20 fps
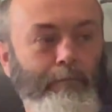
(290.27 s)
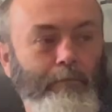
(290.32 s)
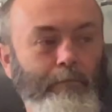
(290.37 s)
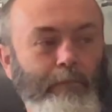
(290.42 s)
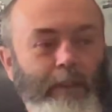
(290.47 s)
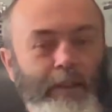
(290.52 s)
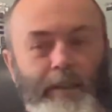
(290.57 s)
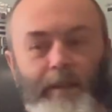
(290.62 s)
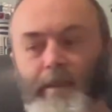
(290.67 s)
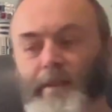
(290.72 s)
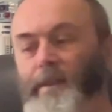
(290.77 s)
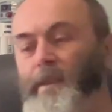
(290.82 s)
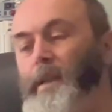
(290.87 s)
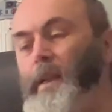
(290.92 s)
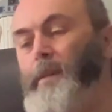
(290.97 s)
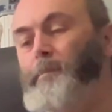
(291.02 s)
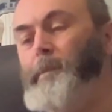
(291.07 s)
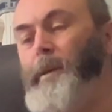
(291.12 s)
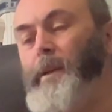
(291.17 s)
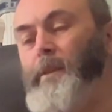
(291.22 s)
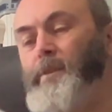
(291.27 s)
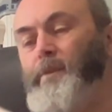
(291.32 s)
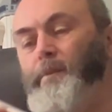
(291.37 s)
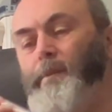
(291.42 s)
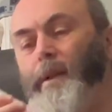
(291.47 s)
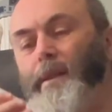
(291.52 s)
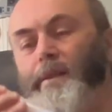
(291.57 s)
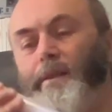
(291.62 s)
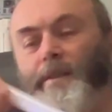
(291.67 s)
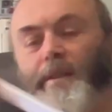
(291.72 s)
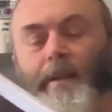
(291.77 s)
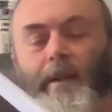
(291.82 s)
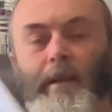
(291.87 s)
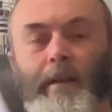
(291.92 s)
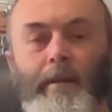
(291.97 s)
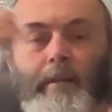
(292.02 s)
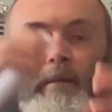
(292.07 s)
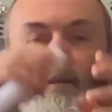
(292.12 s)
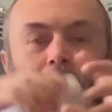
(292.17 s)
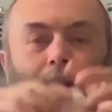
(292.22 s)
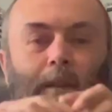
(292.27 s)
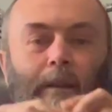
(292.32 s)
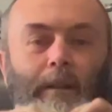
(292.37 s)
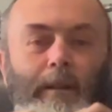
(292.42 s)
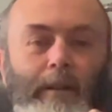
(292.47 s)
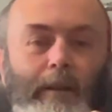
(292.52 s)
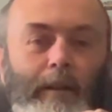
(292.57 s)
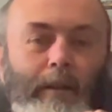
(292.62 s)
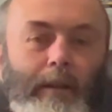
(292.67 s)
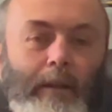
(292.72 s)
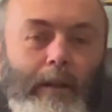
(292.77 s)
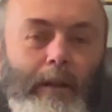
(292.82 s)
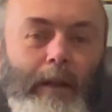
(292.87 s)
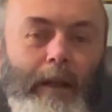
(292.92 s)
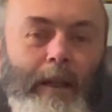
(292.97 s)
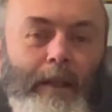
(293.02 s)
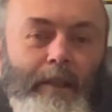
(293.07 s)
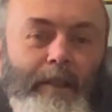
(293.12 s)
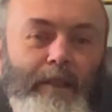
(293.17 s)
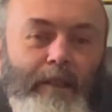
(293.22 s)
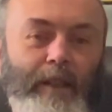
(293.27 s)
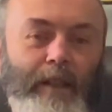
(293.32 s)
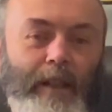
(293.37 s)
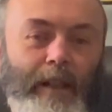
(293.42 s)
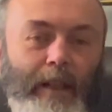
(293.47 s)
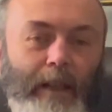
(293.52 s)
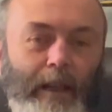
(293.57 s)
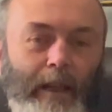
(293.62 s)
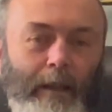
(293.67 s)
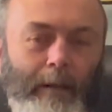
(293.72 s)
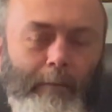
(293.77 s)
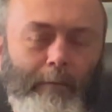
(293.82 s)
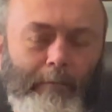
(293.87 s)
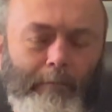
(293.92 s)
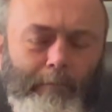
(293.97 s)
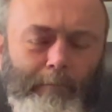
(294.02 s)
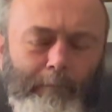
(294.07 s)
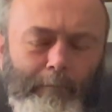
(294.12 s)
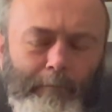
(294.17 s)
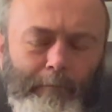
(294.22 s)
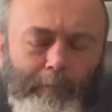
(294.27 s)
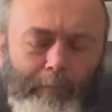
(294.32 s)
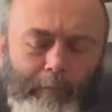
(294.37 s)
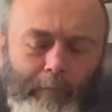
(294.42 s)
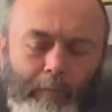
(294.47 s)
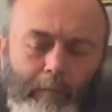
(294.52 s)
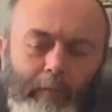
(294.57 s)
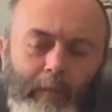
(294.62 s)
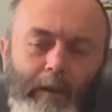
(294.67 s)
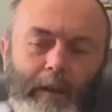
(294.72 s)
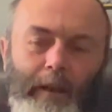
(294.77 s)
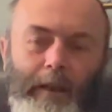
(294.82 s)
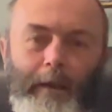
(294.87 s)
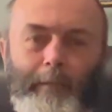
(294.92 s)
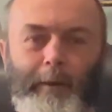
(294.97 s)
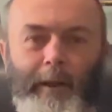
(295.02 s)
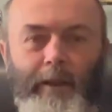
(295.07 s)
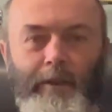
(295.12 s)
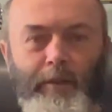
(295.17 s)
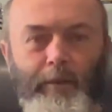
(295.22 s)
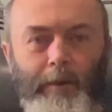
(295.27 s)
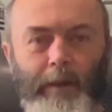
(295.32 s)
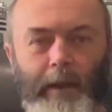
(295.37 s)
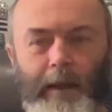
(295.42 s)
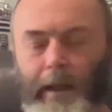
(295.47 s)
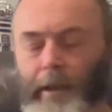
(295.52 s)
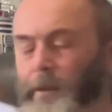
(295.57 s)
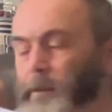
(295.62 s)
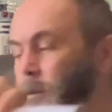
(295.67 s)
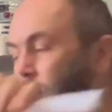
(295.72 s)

This is NeoPixel one, so has the NeoPixel connector